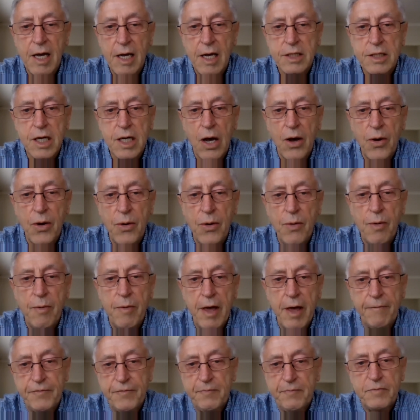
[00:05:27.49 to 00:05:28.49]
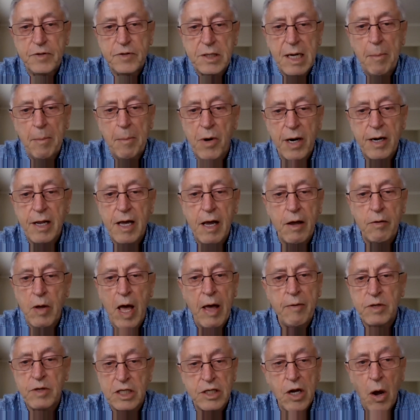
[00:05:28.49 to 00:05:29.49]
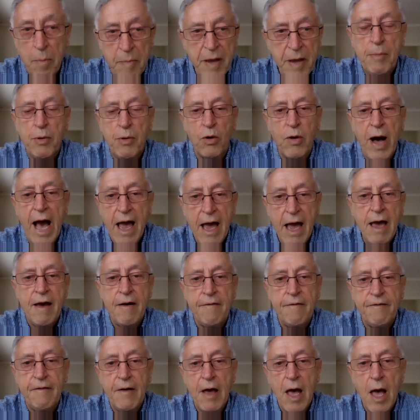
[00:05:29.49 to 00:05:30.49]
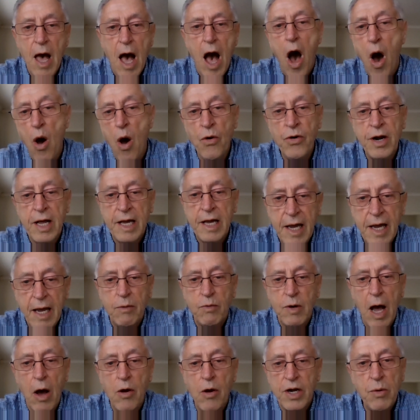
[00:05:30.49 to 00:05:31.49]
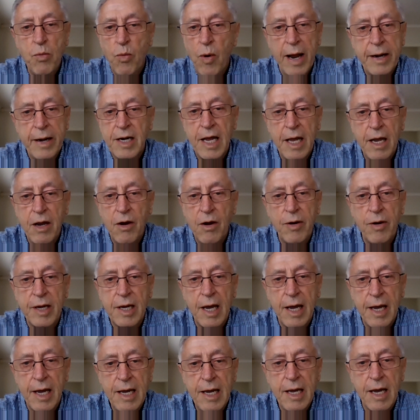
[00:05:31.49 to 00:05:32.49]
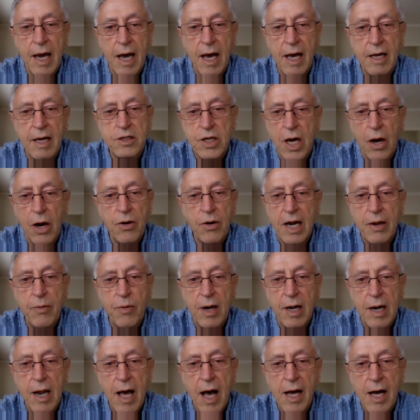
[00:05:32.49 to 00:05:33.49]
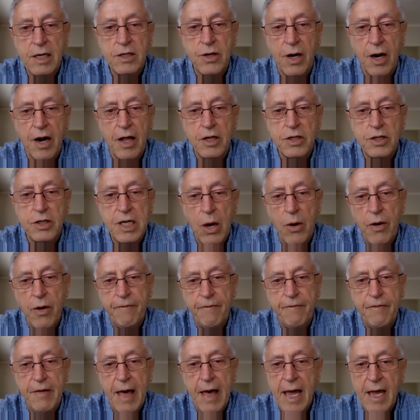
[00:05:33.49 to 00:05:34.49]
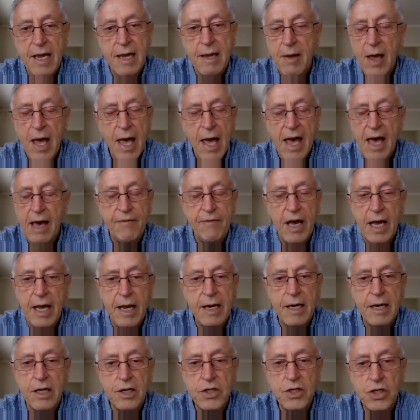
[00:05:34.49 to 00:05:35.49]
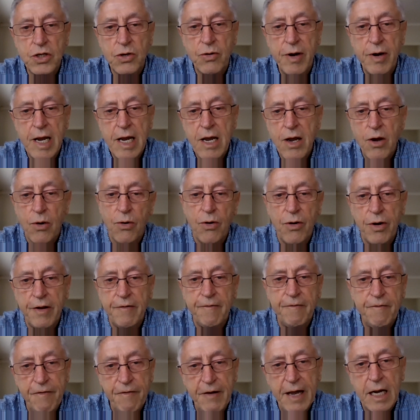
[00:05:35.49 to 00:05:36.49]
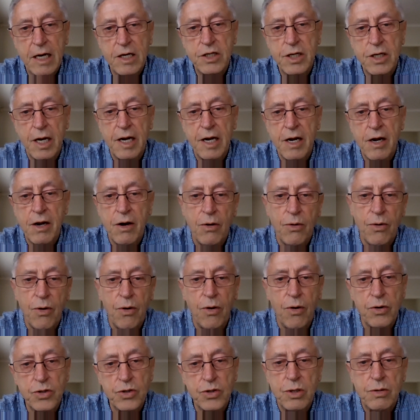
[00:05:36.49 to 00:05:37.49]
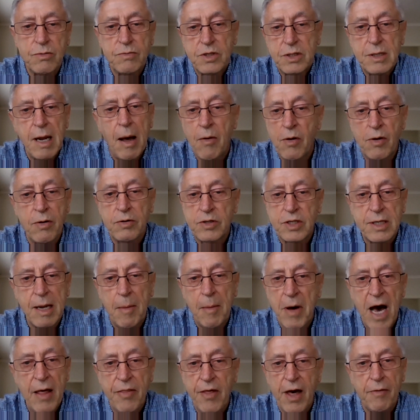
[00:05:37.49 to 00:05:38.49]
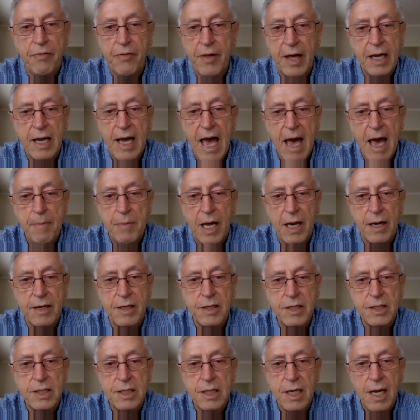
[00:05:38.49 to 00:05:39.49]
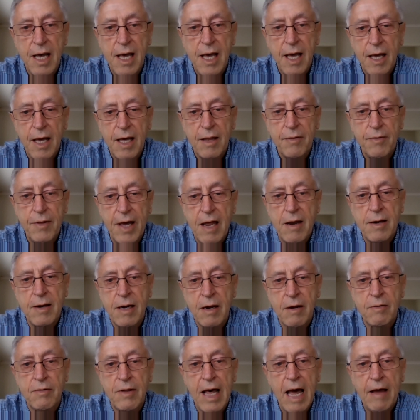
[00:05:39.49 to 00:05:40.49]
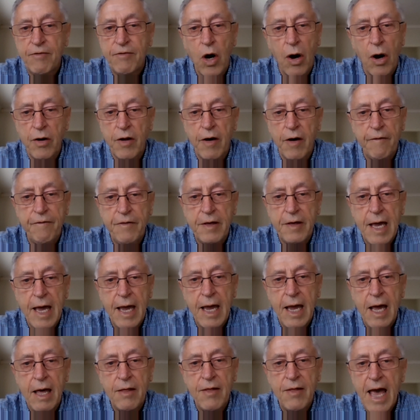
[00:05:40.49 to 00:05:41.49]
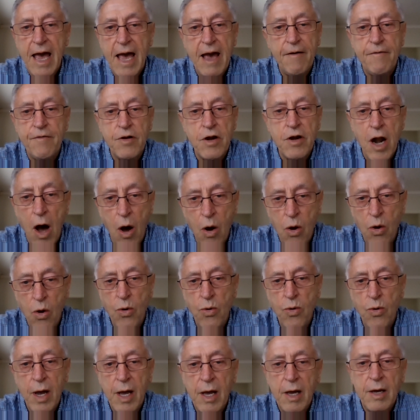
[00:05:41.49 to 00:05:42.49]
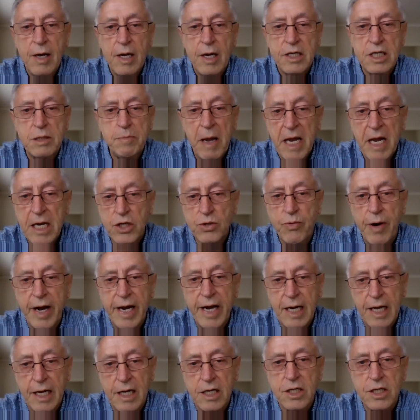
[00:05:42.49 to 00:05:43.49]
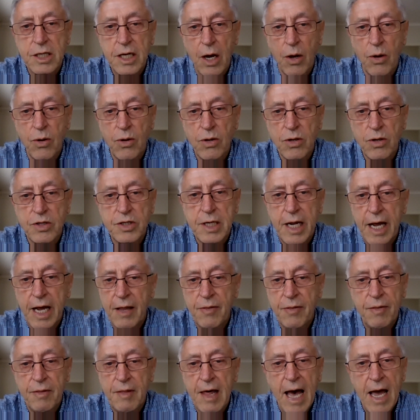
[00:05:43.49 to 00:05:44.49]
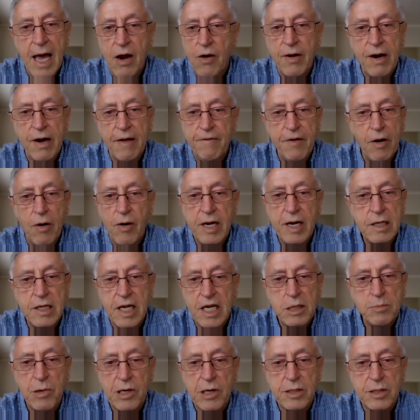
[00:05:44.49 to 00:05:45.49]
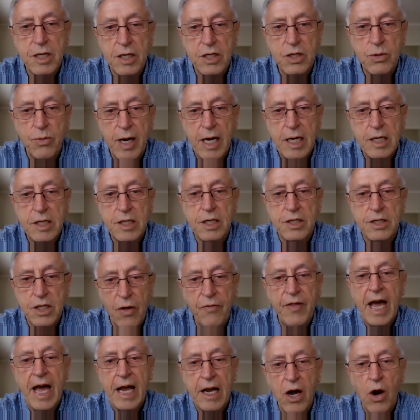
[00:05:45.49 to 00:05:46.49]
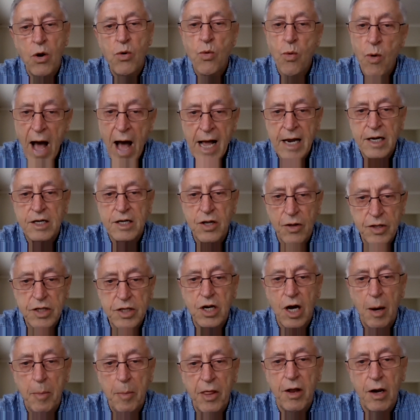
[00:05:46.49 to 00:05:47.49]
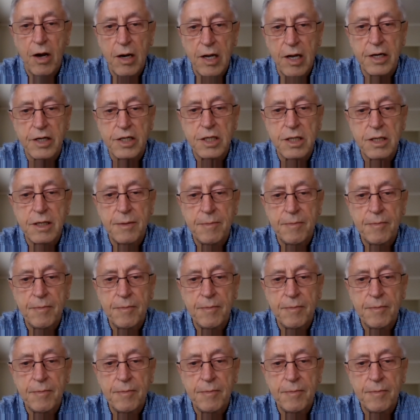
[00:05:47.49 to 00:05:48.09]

So if somebody, so people have only one hearing ear, totally reliant on it. So if they have a head injury or an infection or some other thing happens, then they've gone off the ear. They have no speech reading skills, and they are in a very desperate situation. So they go right to the top of the list.